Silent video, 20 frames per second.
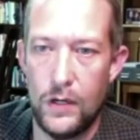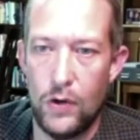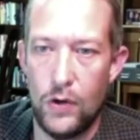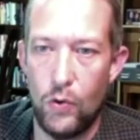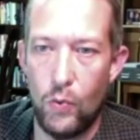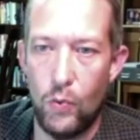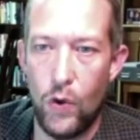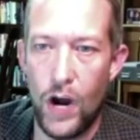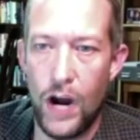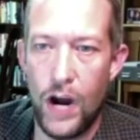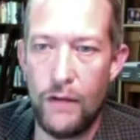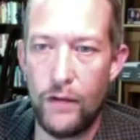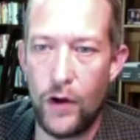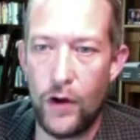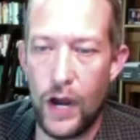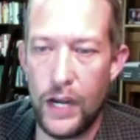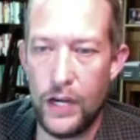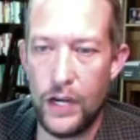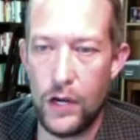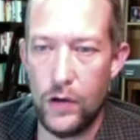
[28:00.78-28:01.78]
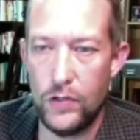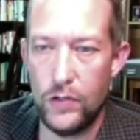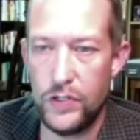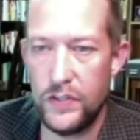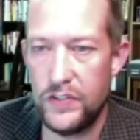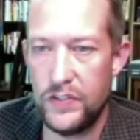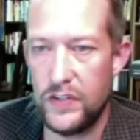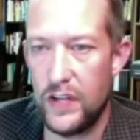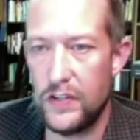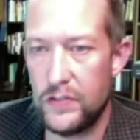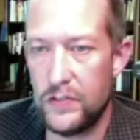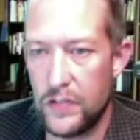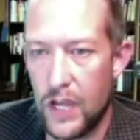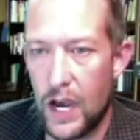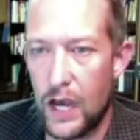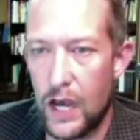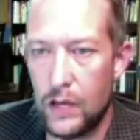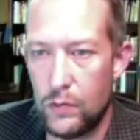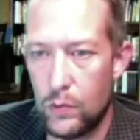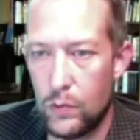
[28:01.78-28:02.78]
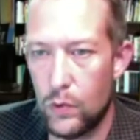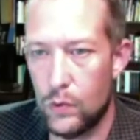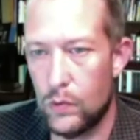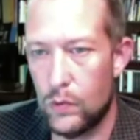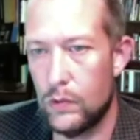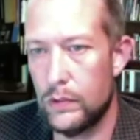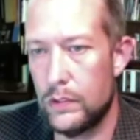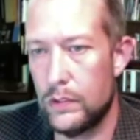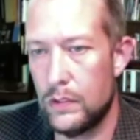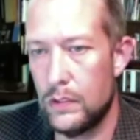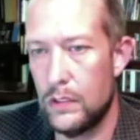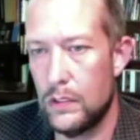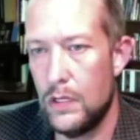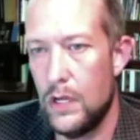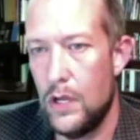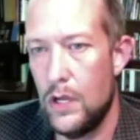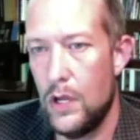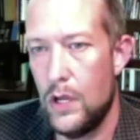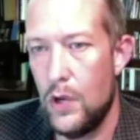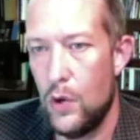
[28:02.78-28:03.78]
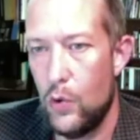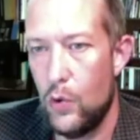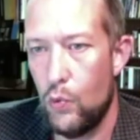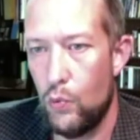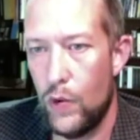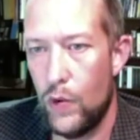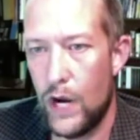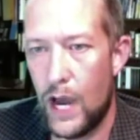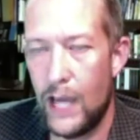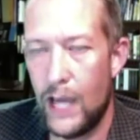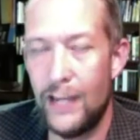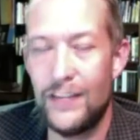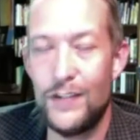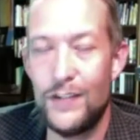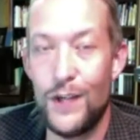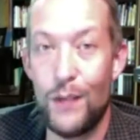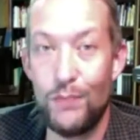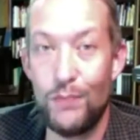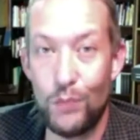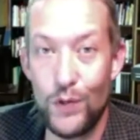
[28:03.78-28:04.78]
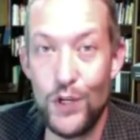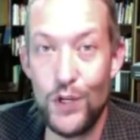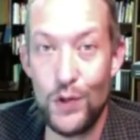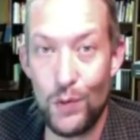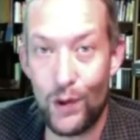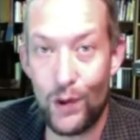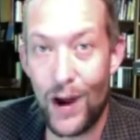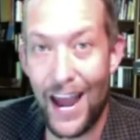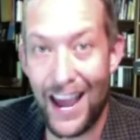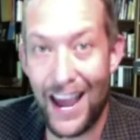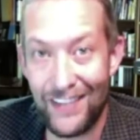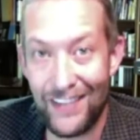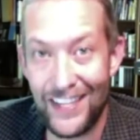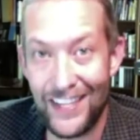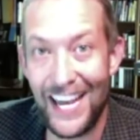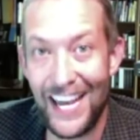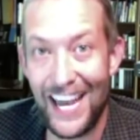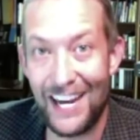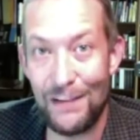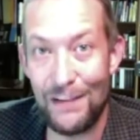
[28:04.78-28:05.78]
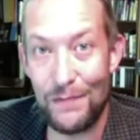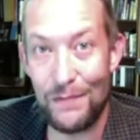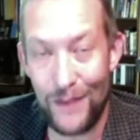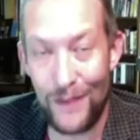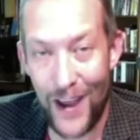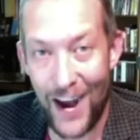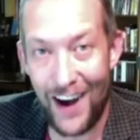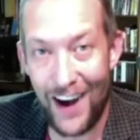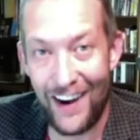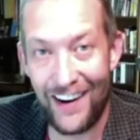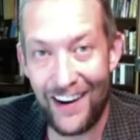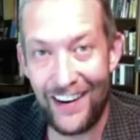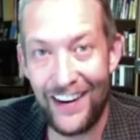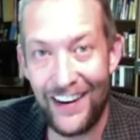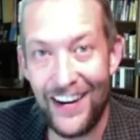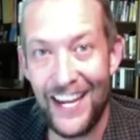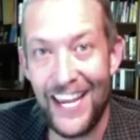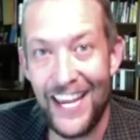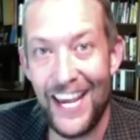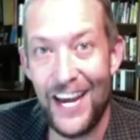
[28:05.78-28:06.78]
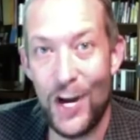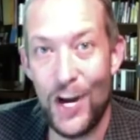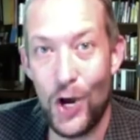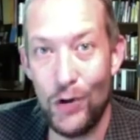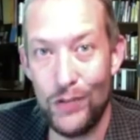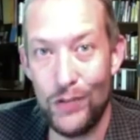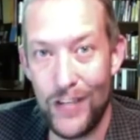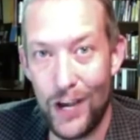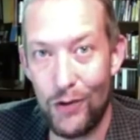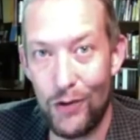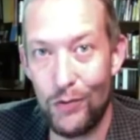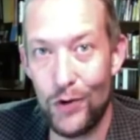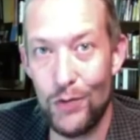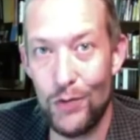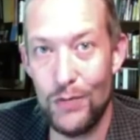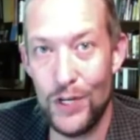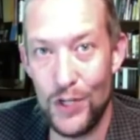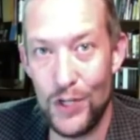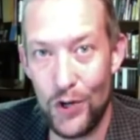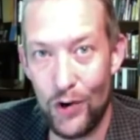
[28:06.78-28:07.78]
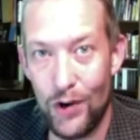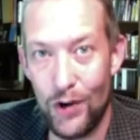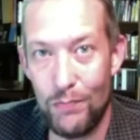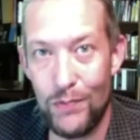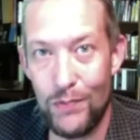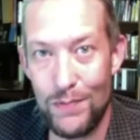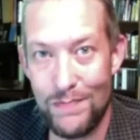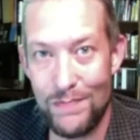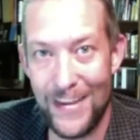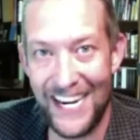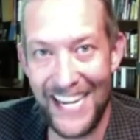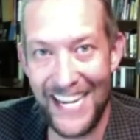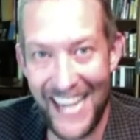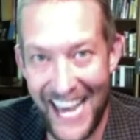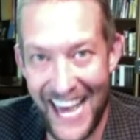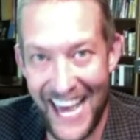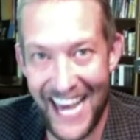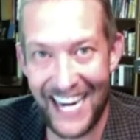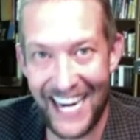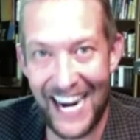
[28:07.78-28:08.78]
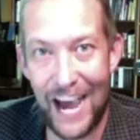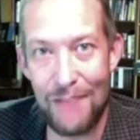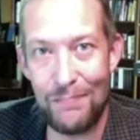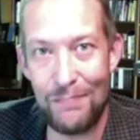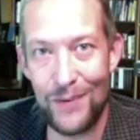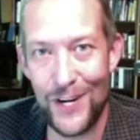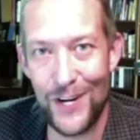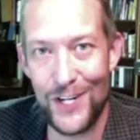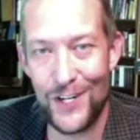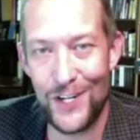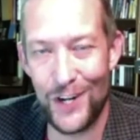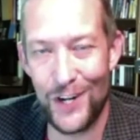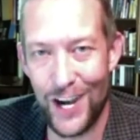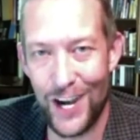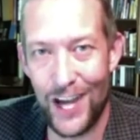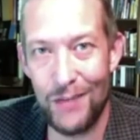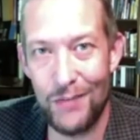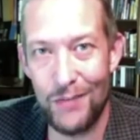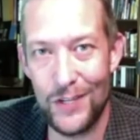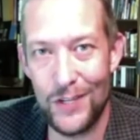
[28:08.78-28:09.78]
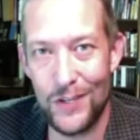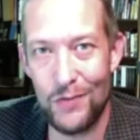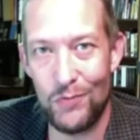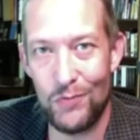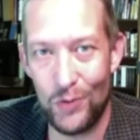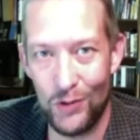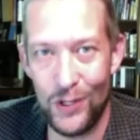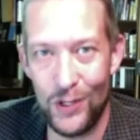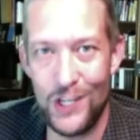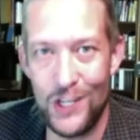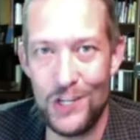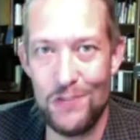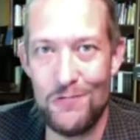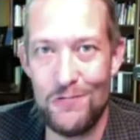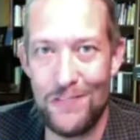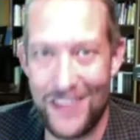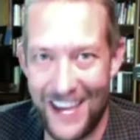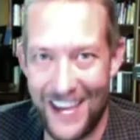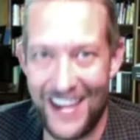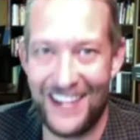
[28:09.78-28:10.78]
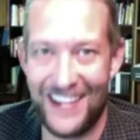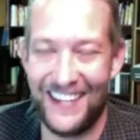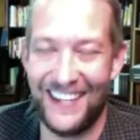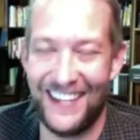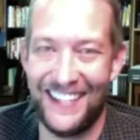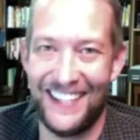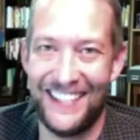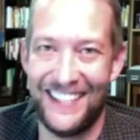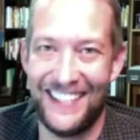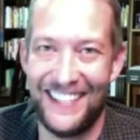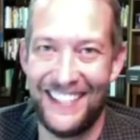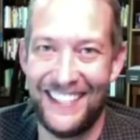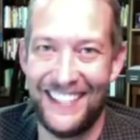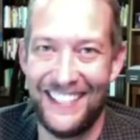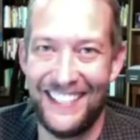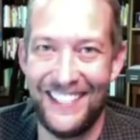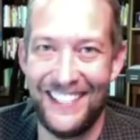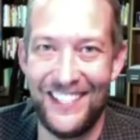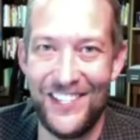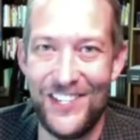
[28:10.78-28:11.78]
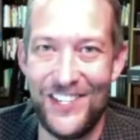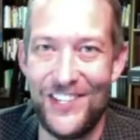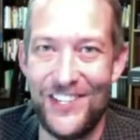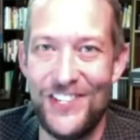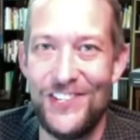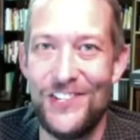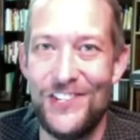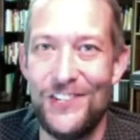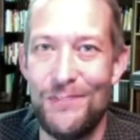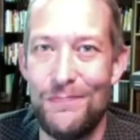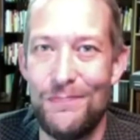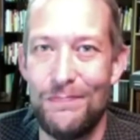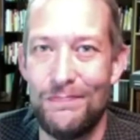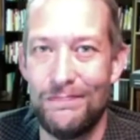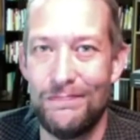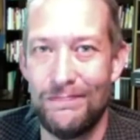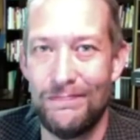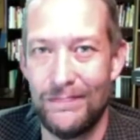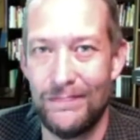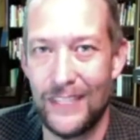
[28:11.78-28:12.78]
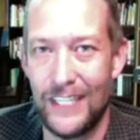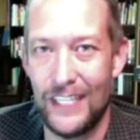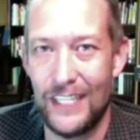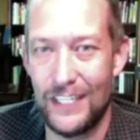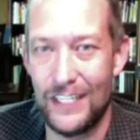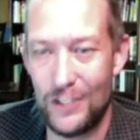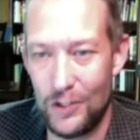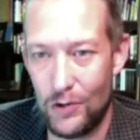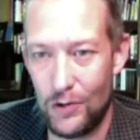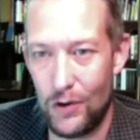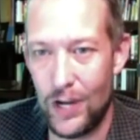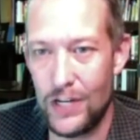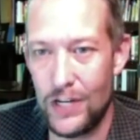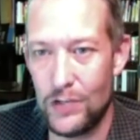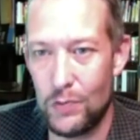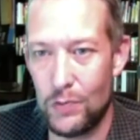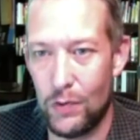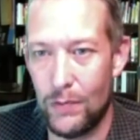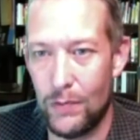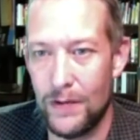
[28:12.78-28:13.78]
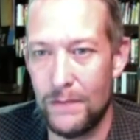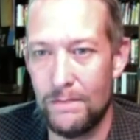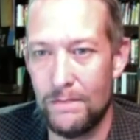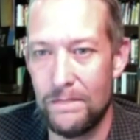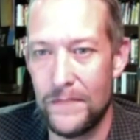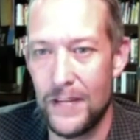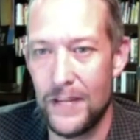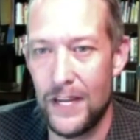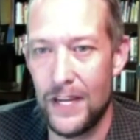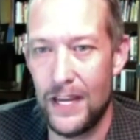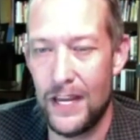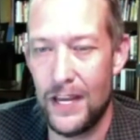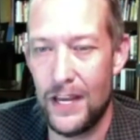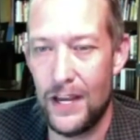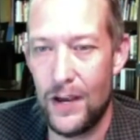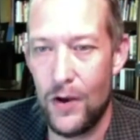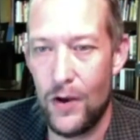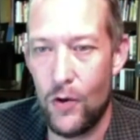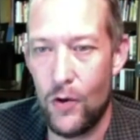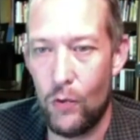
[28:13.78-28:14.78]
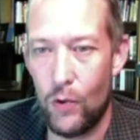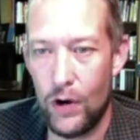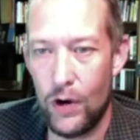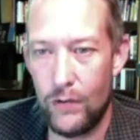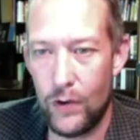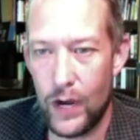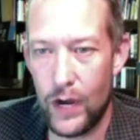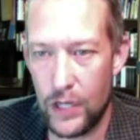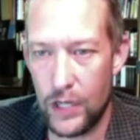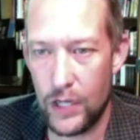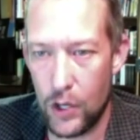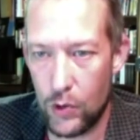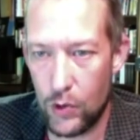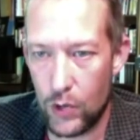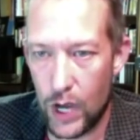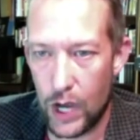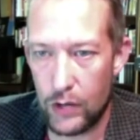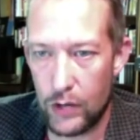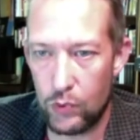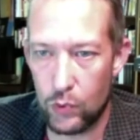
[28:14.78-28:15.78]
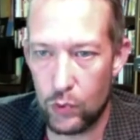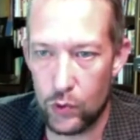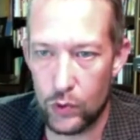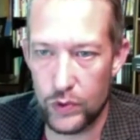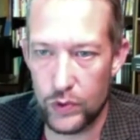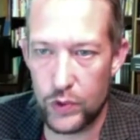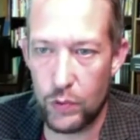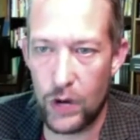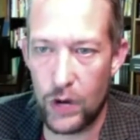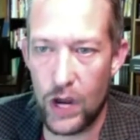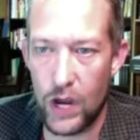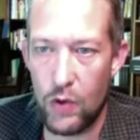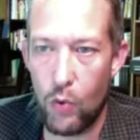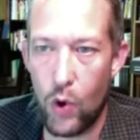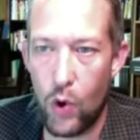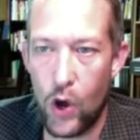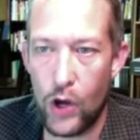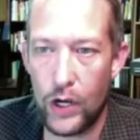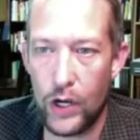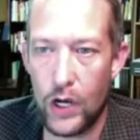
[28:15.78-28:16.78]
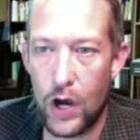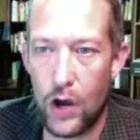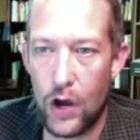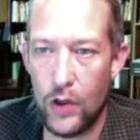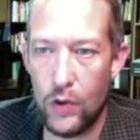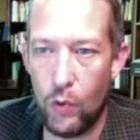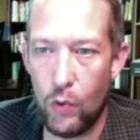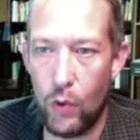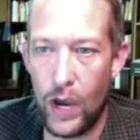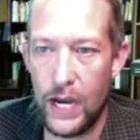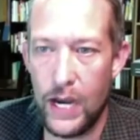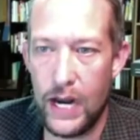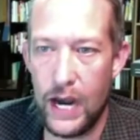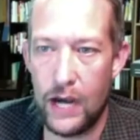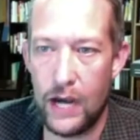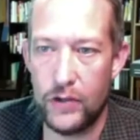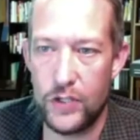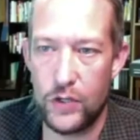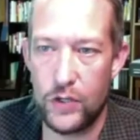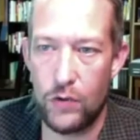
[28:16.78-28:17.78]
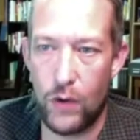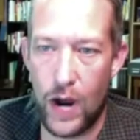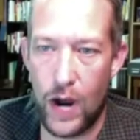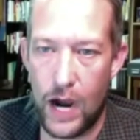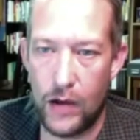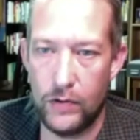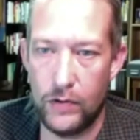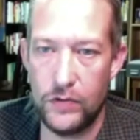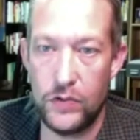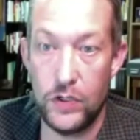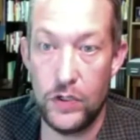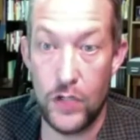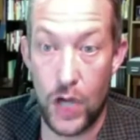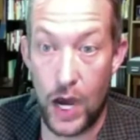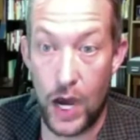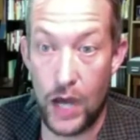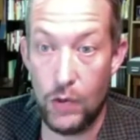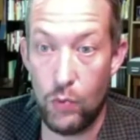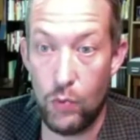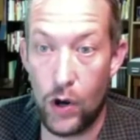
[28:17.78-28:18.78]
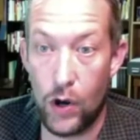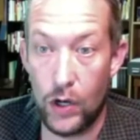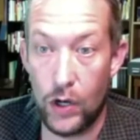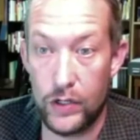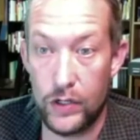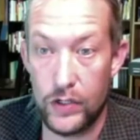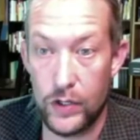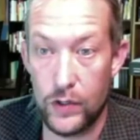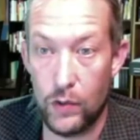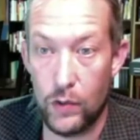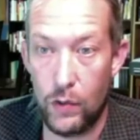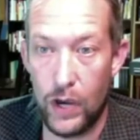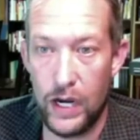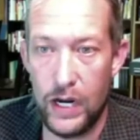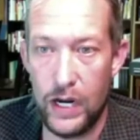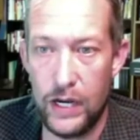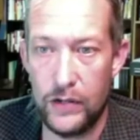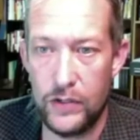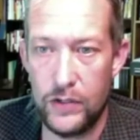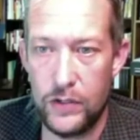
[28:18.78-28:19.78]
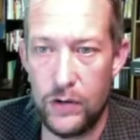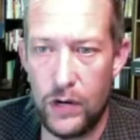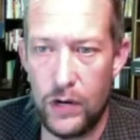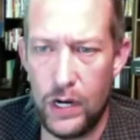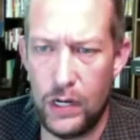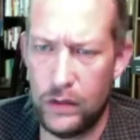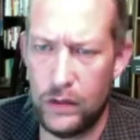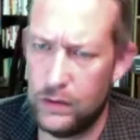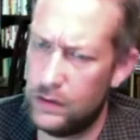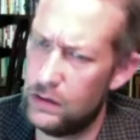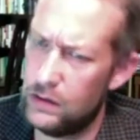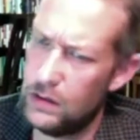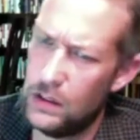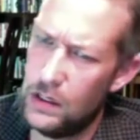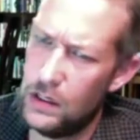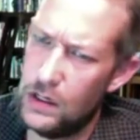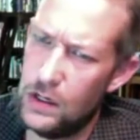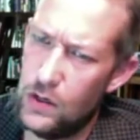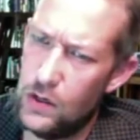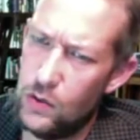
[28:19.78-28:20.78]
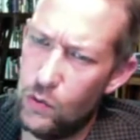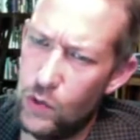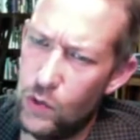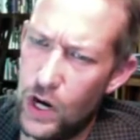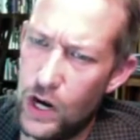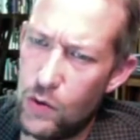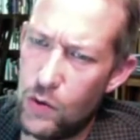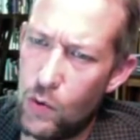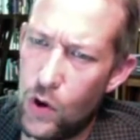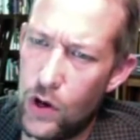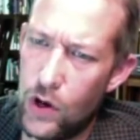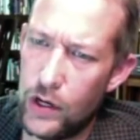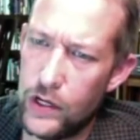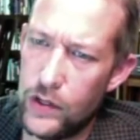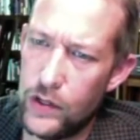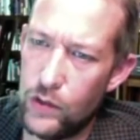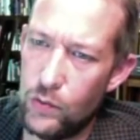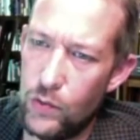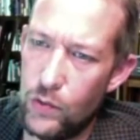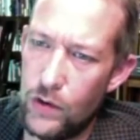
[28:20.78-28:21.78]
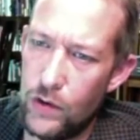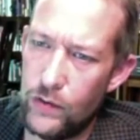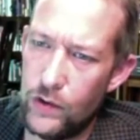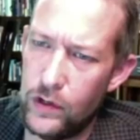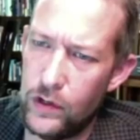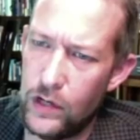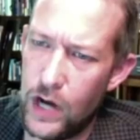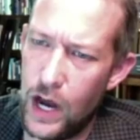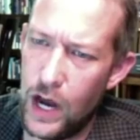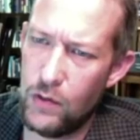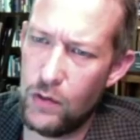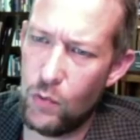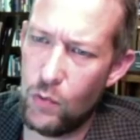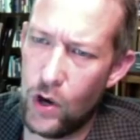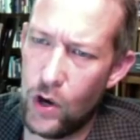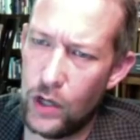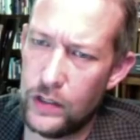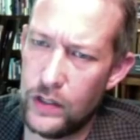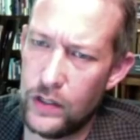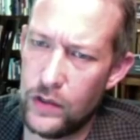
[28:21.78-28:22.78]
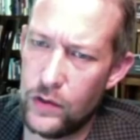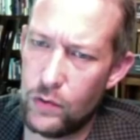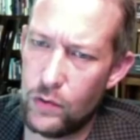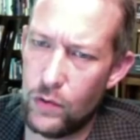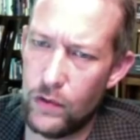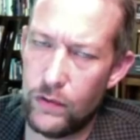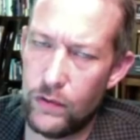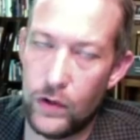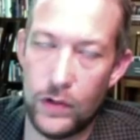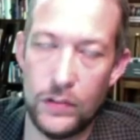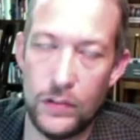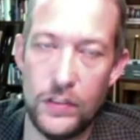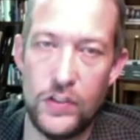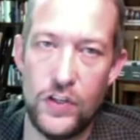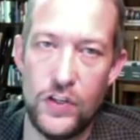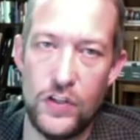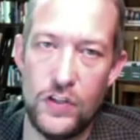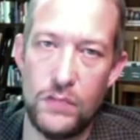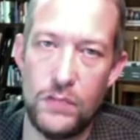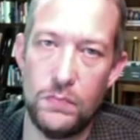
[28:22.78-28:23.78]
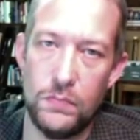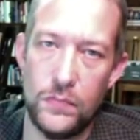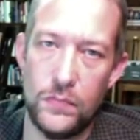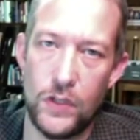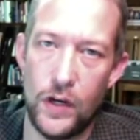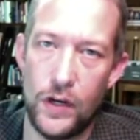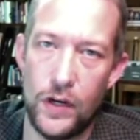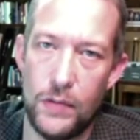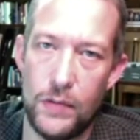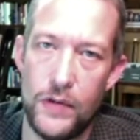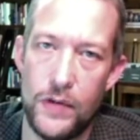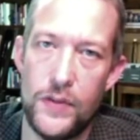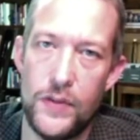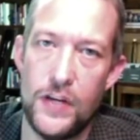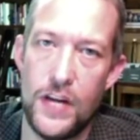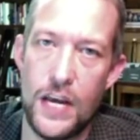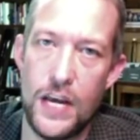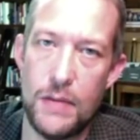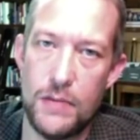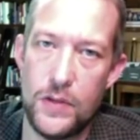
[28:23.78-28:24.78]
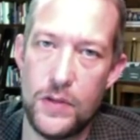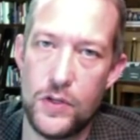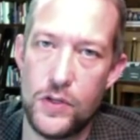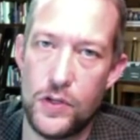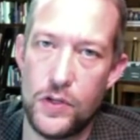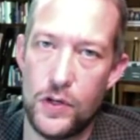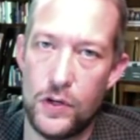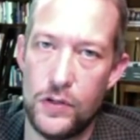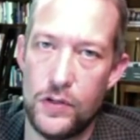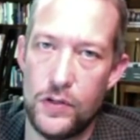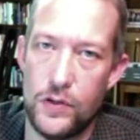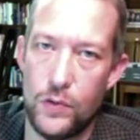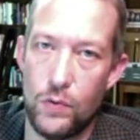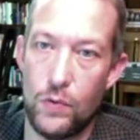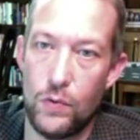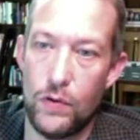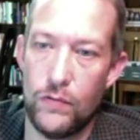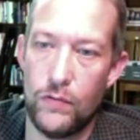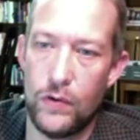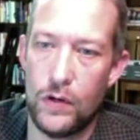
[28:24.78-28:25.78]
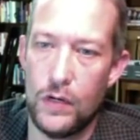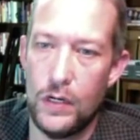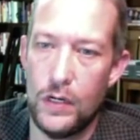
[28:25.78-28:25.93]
Wherever I go, she says, God rules. Except when you were having an affair in a hotel room in Europe with Benny Hinn. I'm pretty sure God wasn't ruling you then. You strange woman. Wherever I go, God rules. When I walk on the White House grounds, God walks on the White House grounds. When I walk in the river, God walked in the river. She's talking about the name of the church, the river.